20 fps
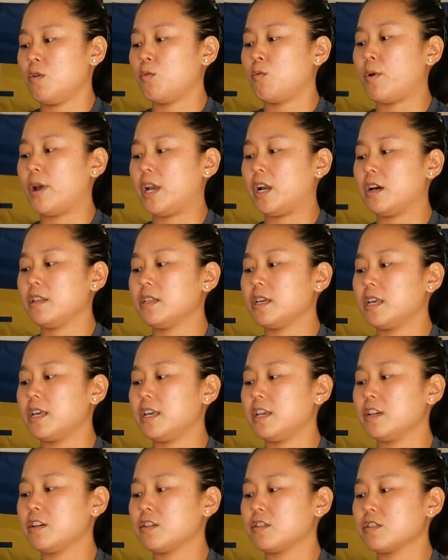Weight on the
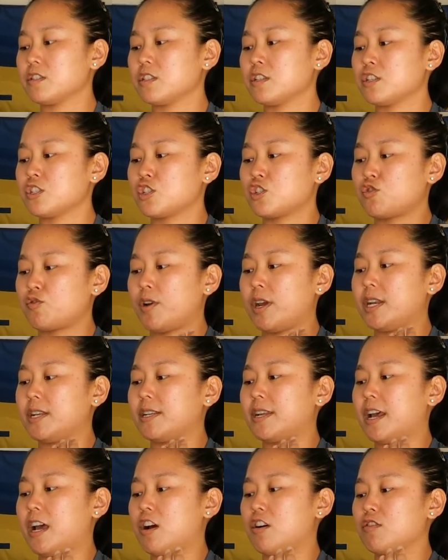heels,
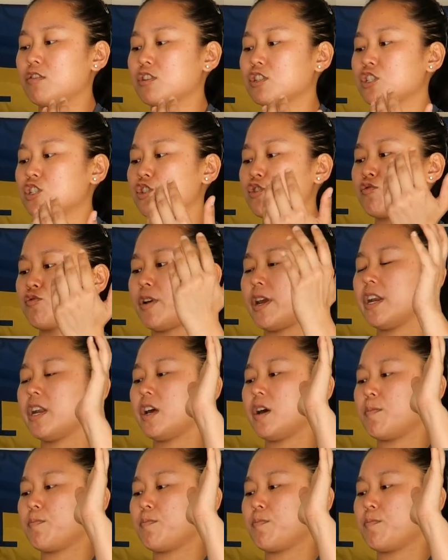straight down, straight